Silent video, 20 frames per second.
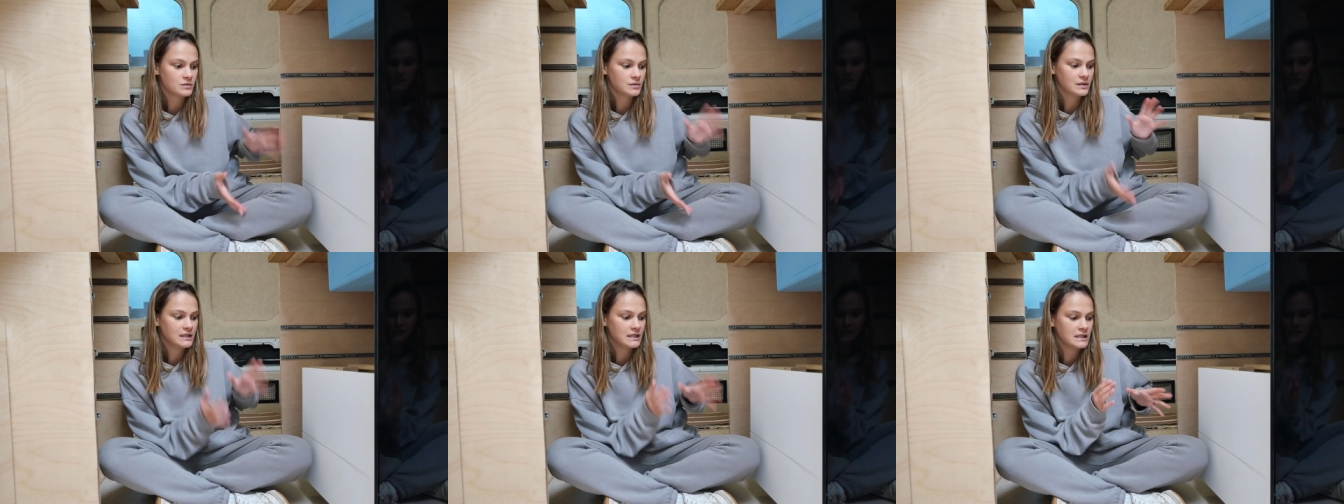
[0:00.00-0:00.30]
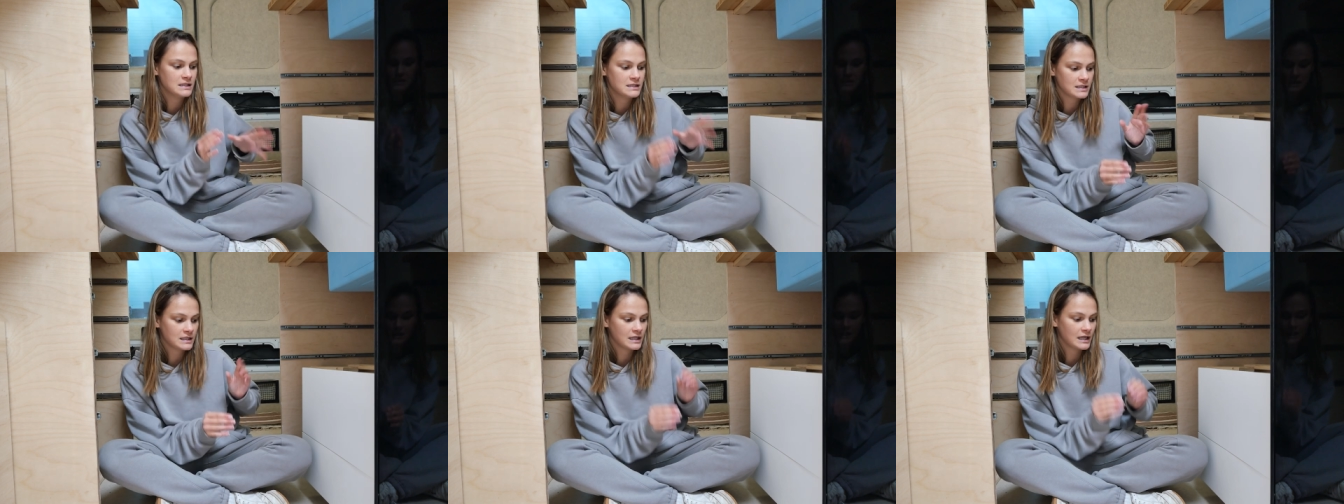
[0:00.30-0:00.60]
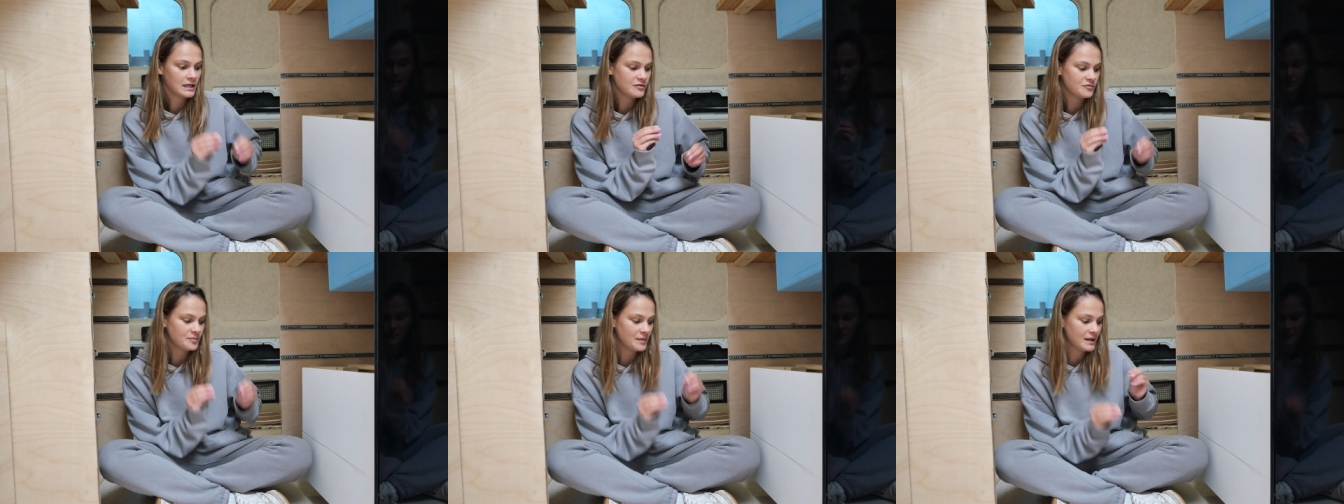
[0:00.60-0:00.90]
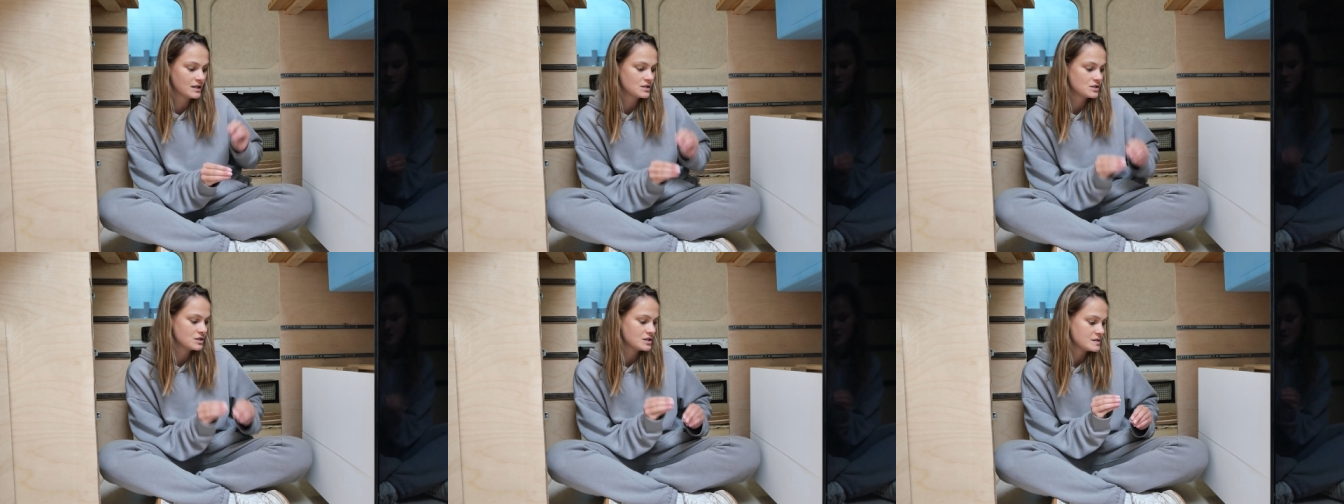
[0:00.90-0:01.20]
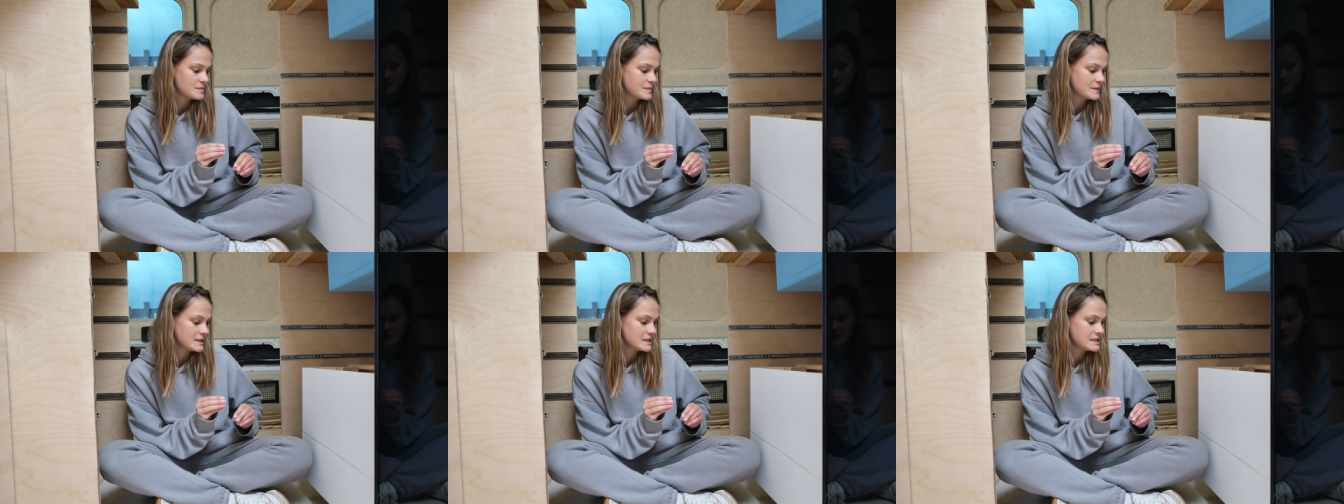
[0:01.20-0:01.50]
So we need to kind of make
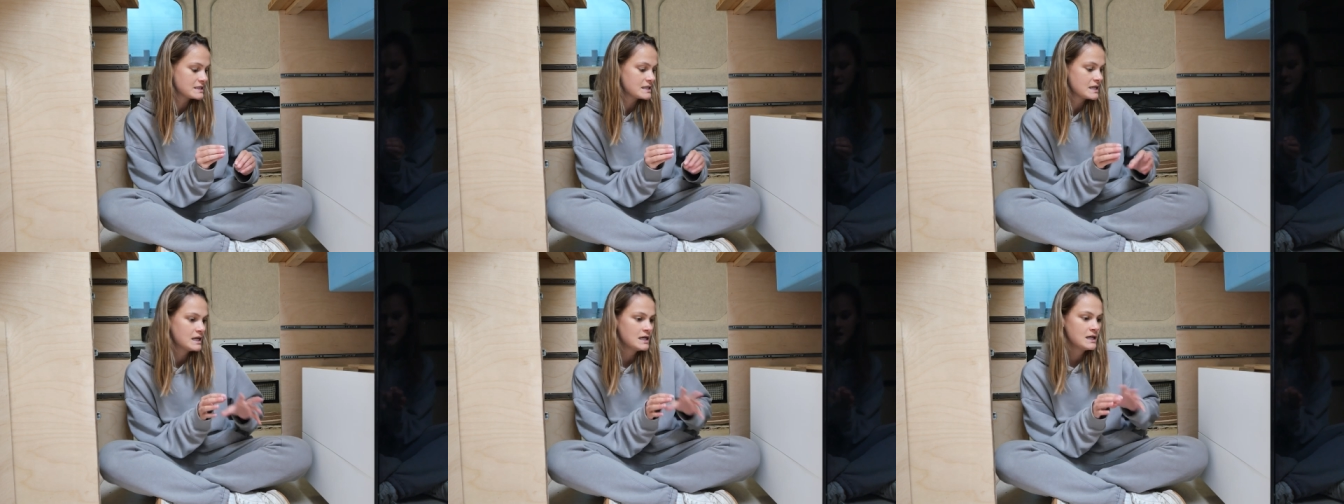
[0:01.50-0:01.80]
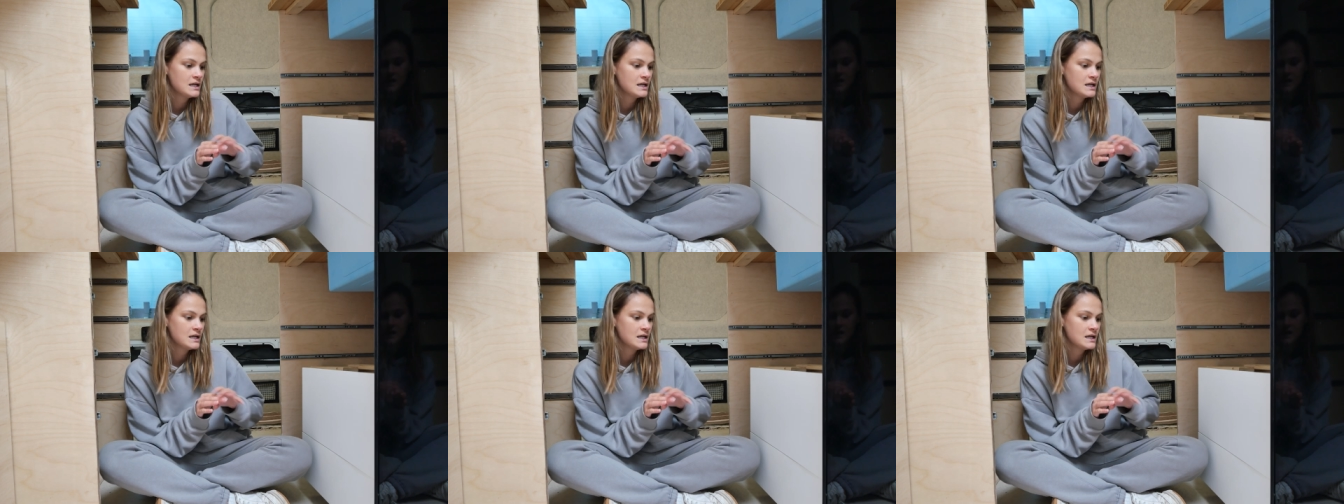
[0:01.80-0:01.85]
adjustments